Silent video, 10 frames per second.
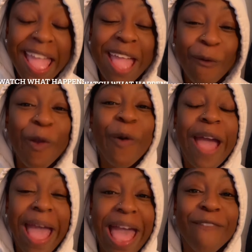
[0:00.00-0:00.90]
and we will
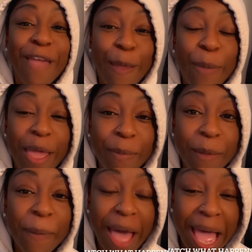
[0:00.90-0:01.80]
have a baby
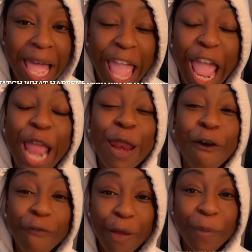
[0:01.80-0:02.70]
by
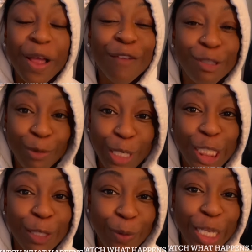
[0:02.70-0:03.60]
November of
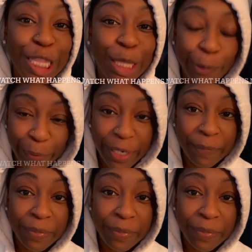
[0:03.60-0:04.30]
2023.